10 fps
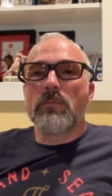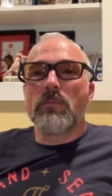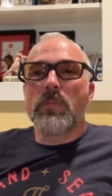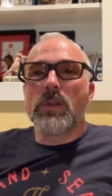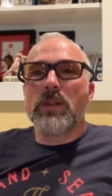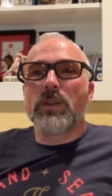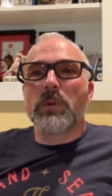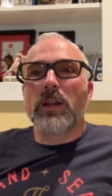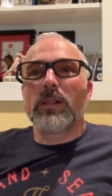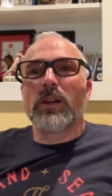bleeding
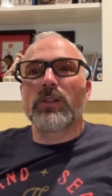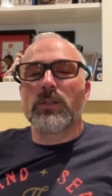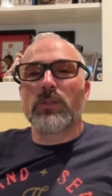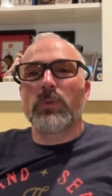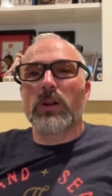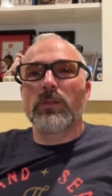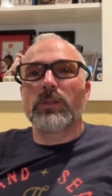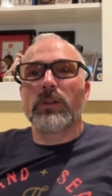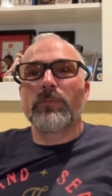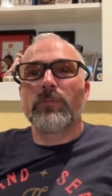my collection as well. So